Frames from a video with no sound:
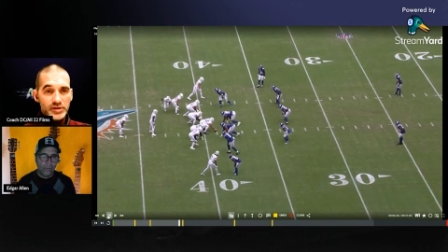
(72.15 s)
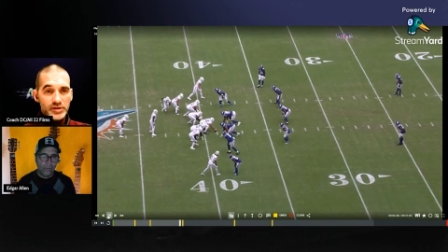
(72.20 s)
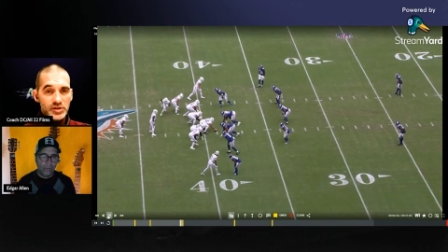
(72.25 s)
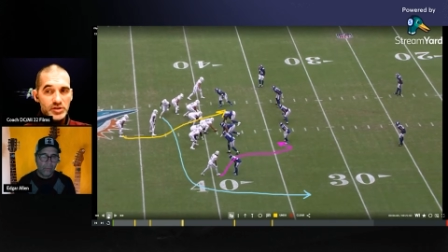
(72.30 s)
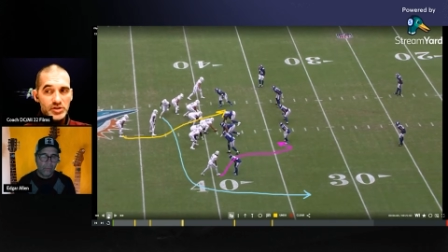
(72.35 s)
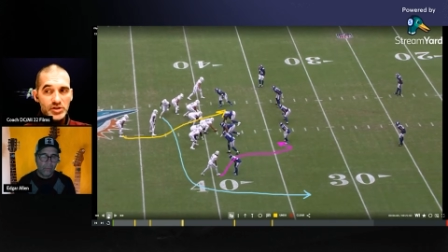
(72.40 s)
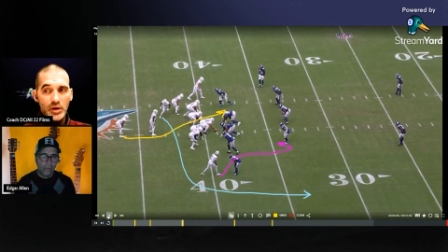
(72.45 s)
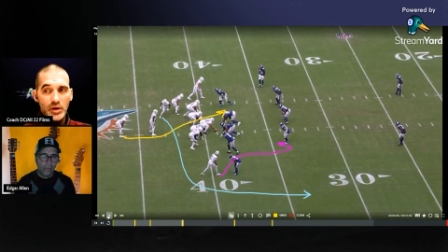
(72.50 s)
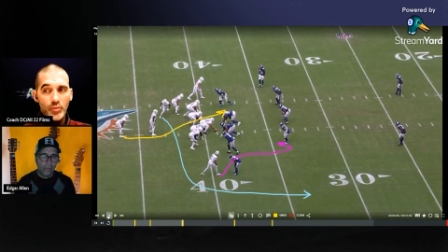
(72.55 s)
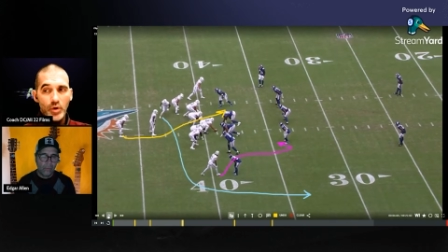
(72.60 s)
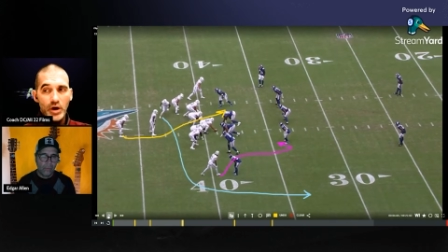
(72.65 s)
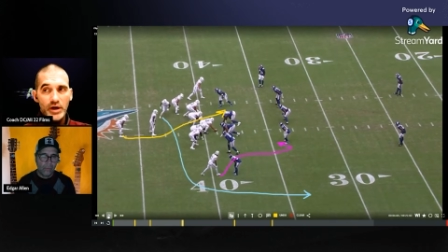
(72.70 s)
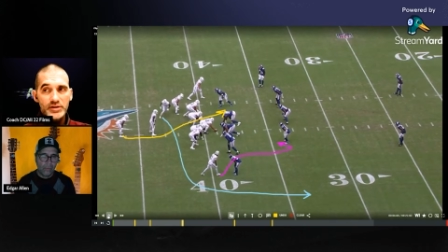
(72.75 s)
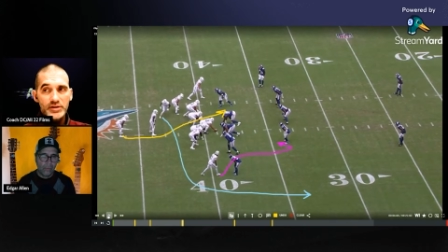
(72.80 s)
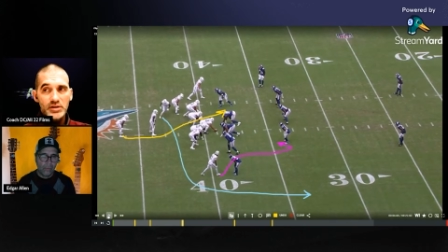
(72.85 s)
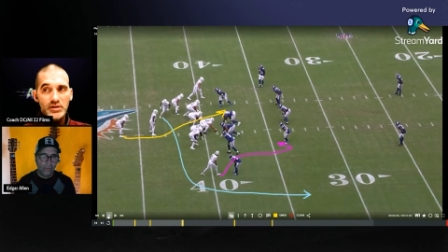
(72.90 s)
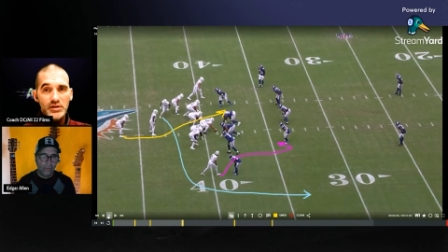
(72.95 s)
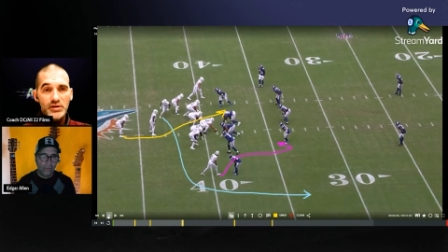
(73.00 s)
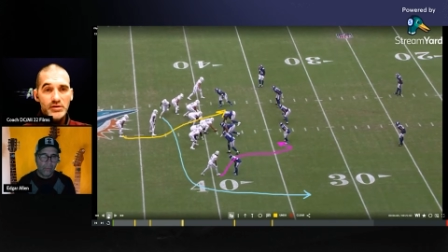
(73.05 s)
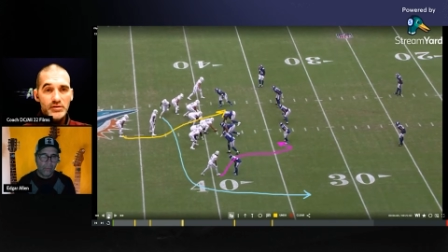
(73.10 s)
Deshaun
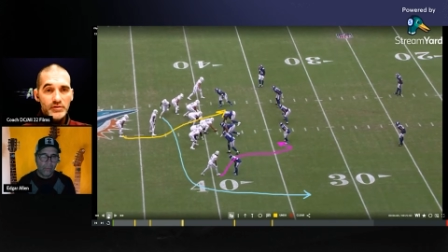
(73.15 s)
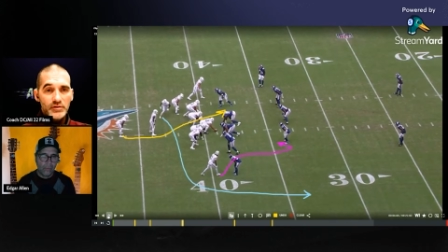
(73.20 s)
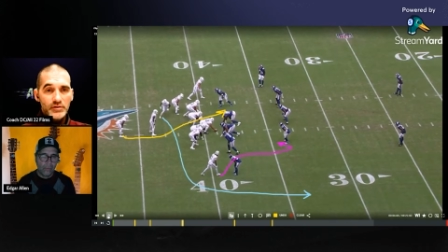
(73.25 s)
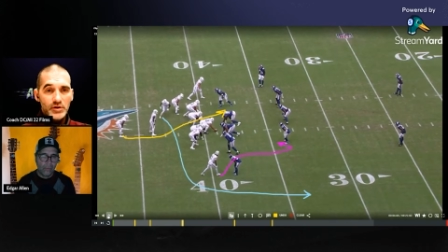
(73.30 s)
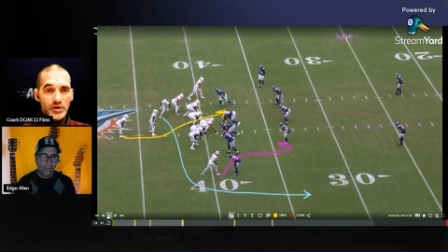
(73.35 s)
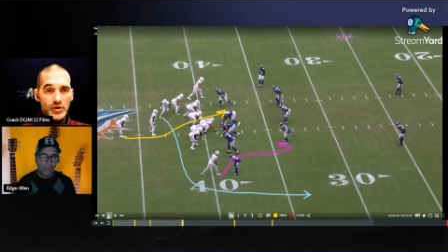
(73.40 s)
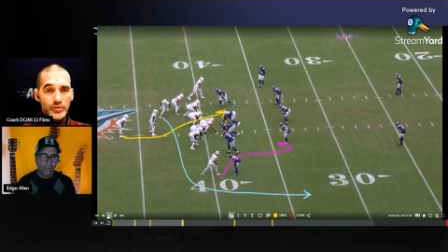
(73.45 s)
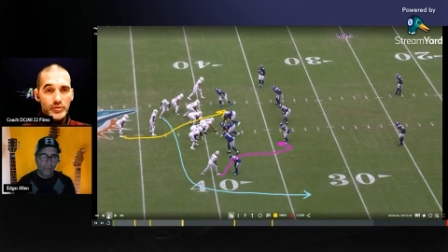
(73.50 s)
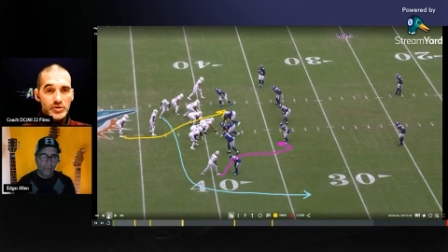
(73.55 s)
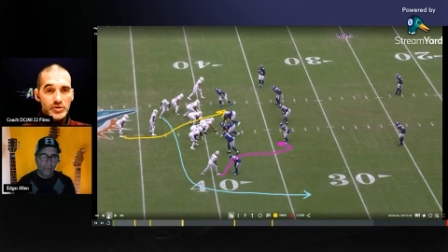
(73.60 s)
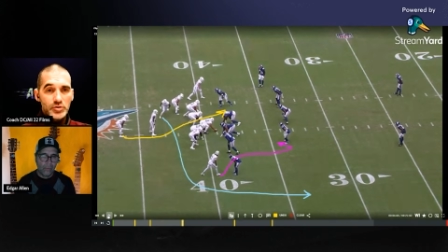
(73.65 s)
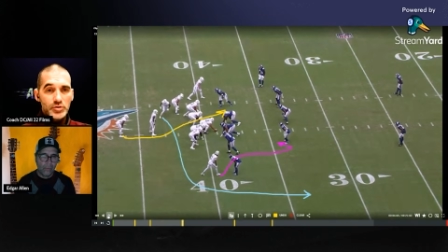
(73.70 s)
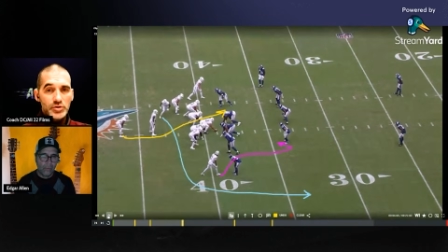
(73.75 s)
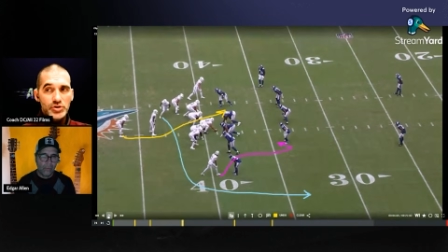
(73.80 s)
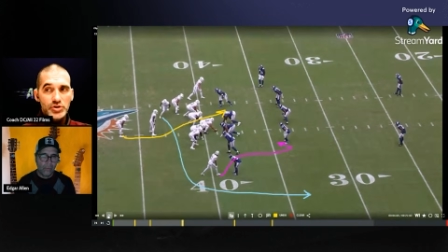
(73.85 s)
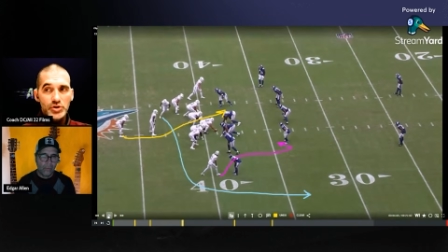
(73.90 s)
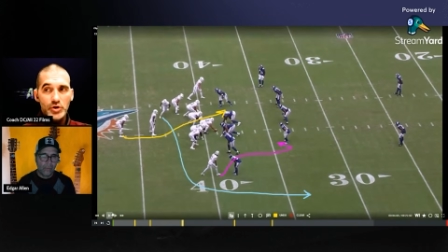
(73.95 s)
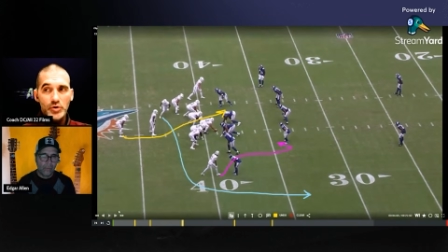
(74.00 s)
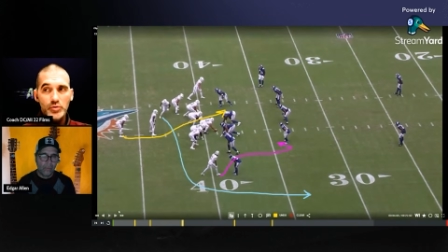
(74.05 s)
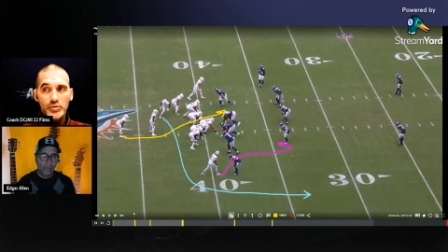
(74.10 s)
Watson, that you just
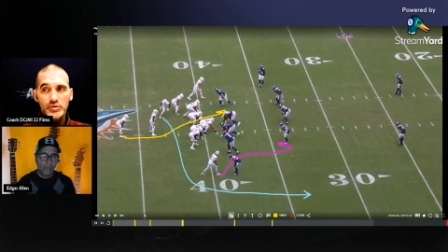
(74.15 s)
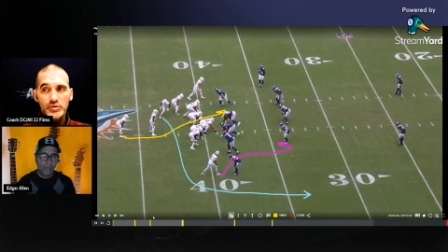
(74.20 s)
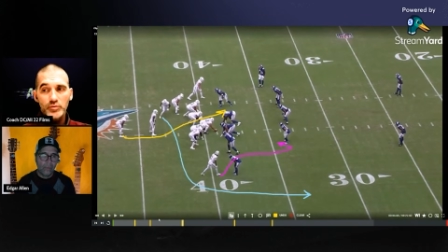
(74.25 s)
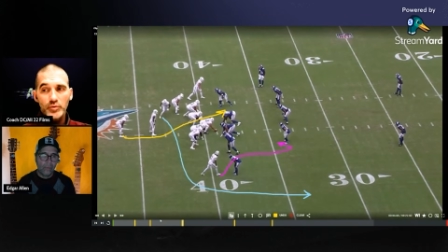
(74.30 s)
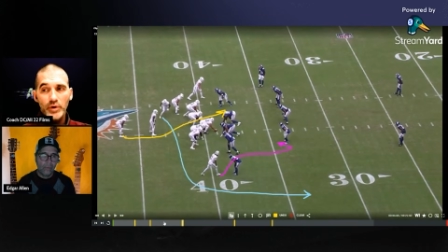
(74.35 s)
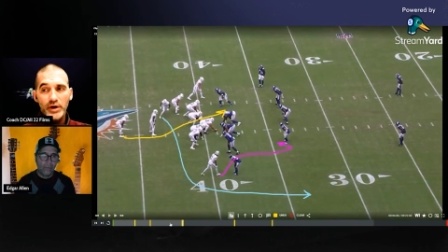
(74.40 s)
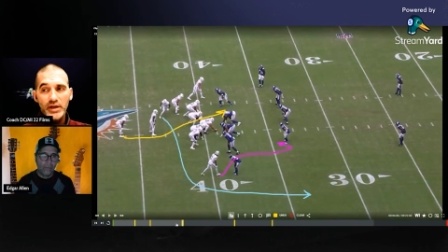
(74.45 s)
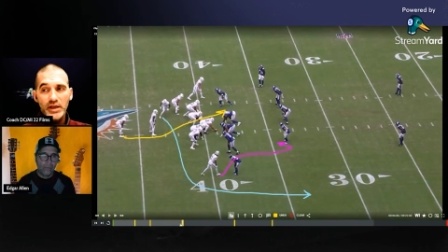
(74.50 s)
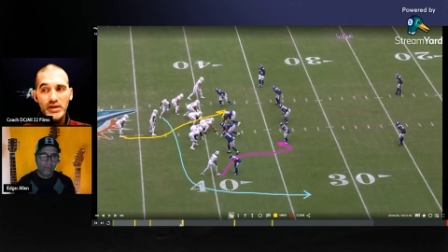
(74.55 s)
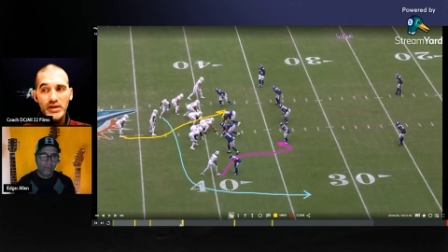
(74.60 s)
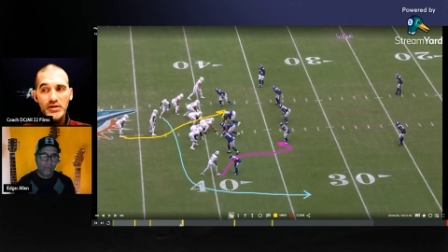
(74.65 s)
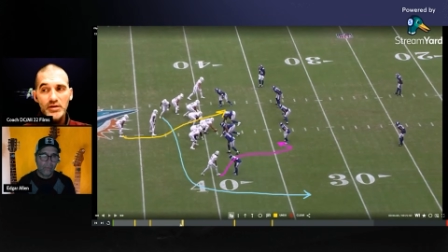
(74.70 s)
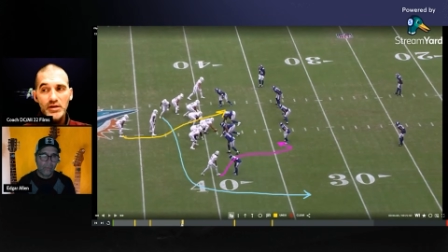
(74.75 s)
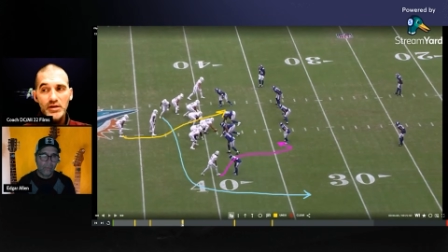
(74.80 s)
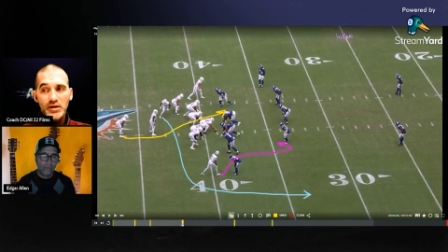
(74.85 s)
showed was right-handed.